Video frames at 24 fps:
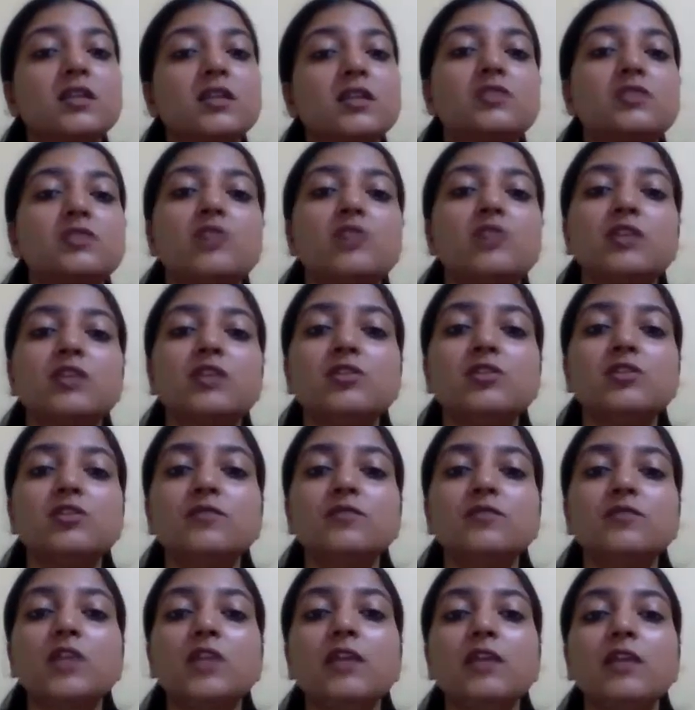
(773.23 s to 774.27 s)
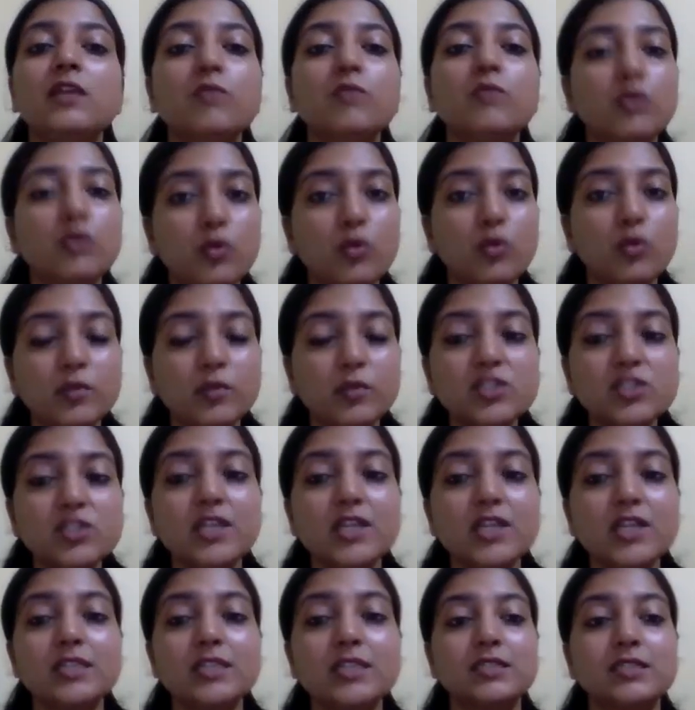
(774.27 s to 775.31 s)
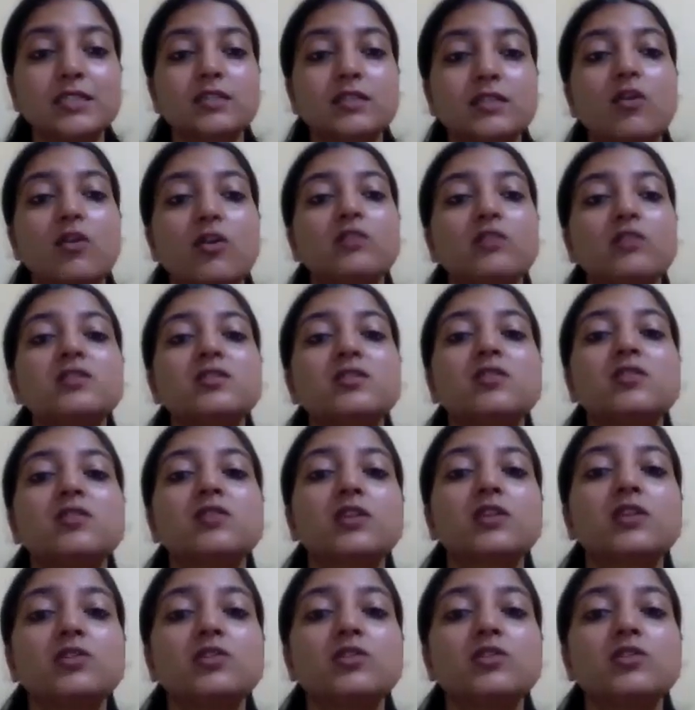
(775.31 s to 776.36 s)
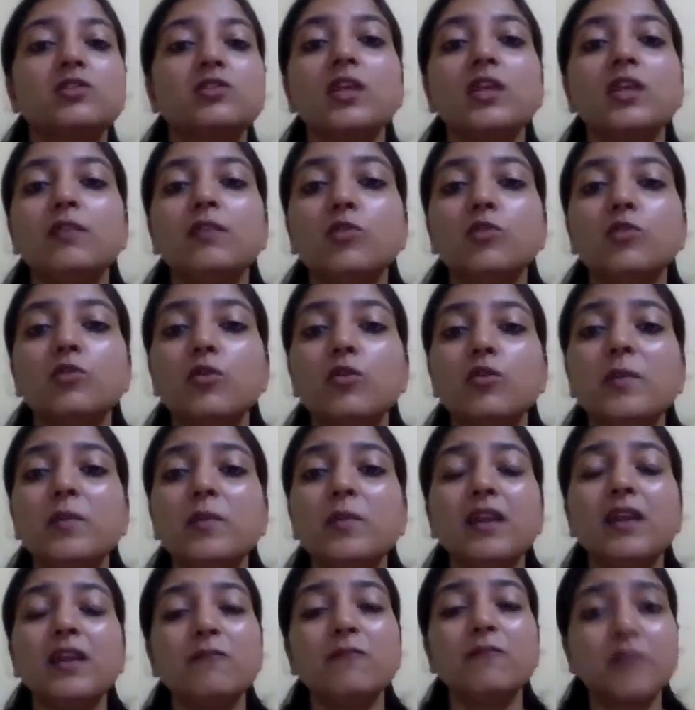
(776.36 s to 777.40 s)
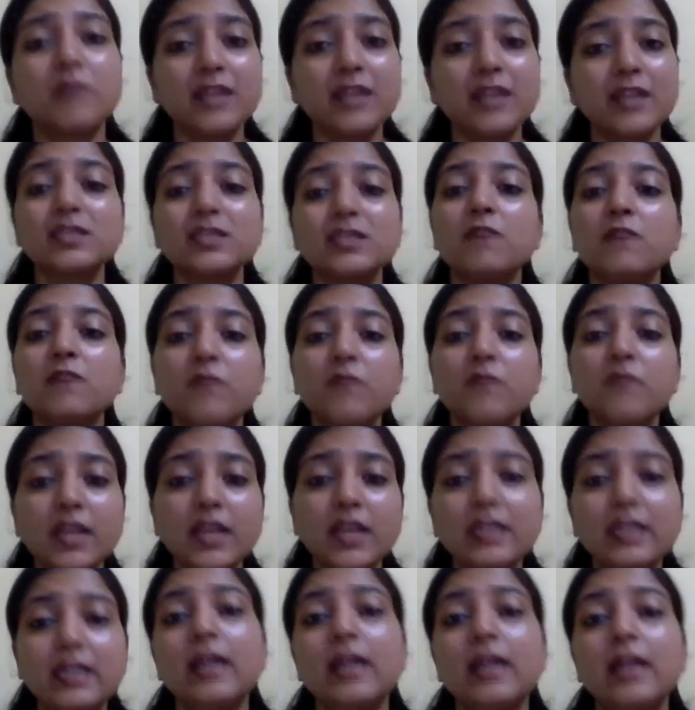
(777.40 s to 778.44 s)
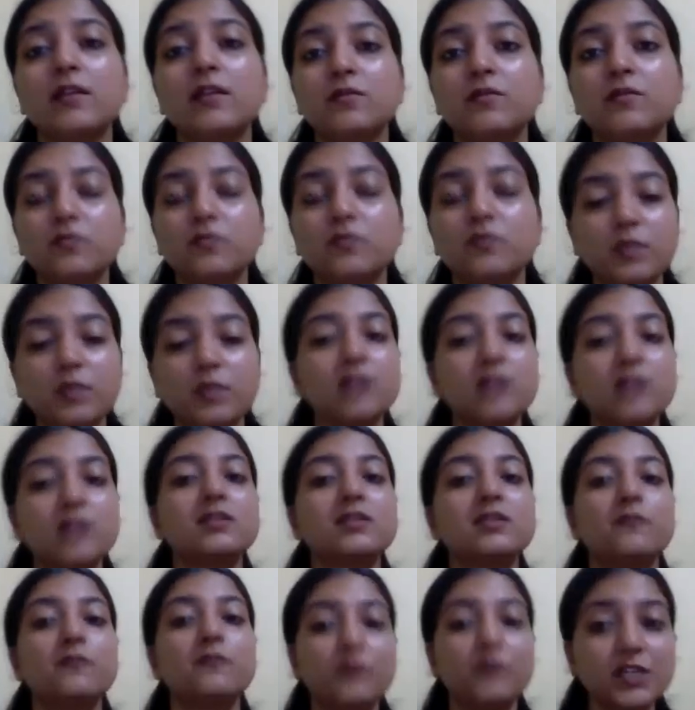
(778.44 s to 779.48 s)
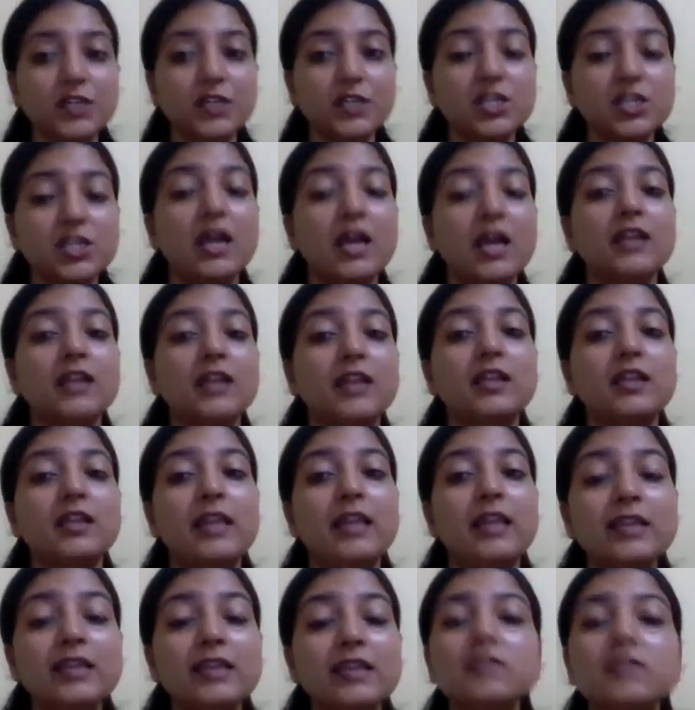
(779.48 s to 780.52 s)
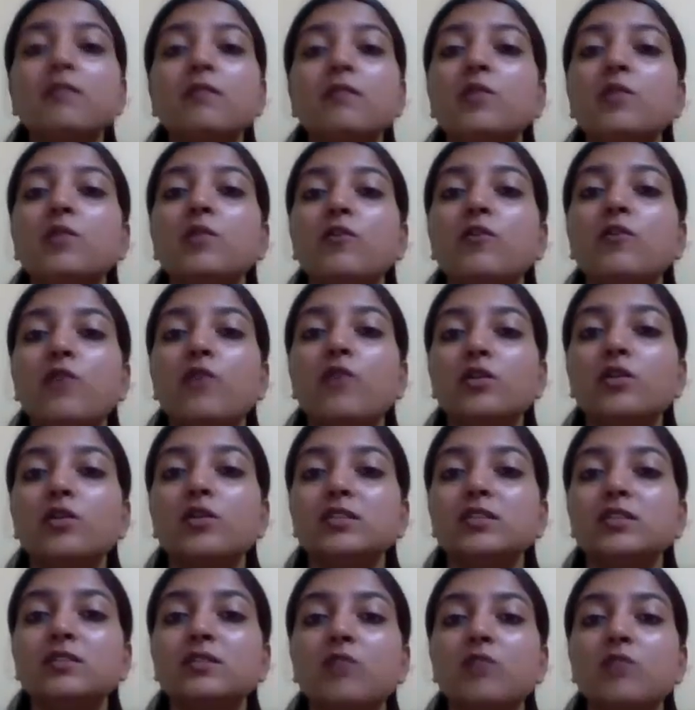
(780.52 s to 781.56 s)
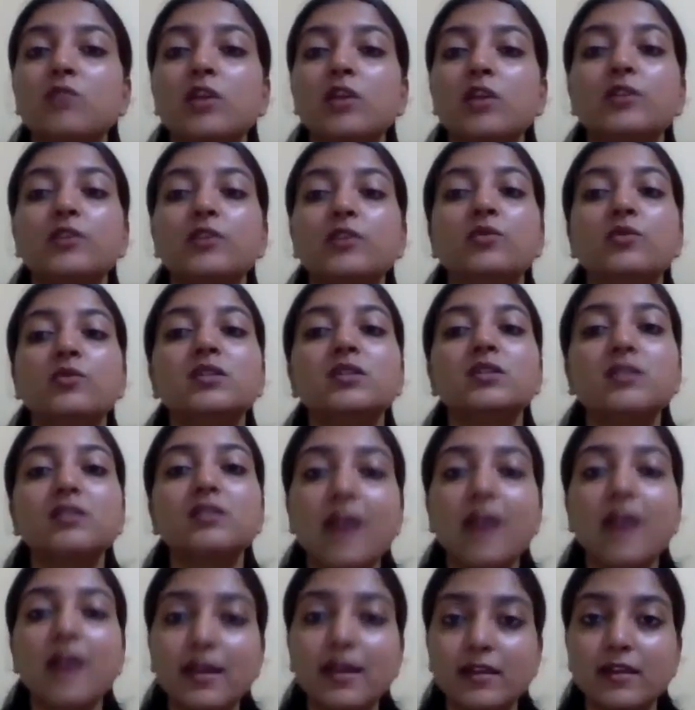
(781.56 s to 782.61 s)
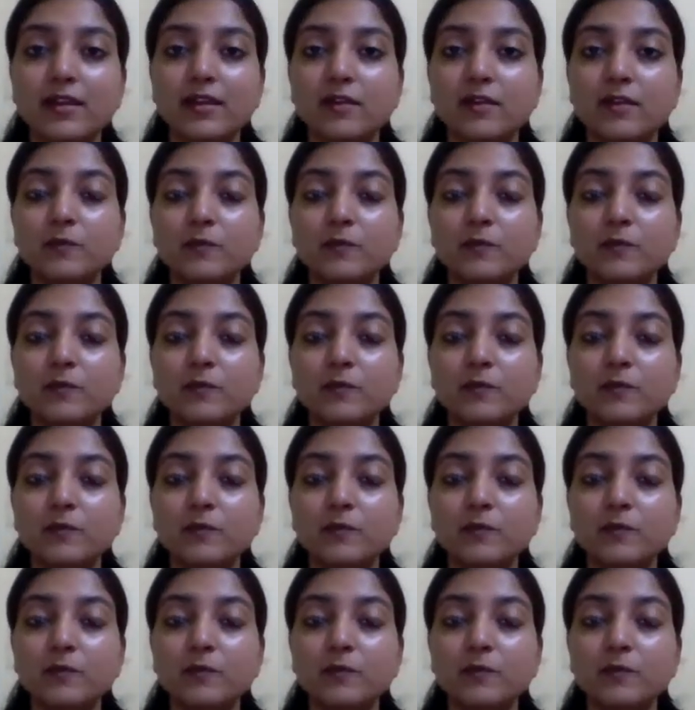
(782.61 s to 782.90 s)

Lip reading: Structure of the hemoglobin changes, or the structure of the hemoglobin gets affected, because of which the less number of oxygen molecule is carried.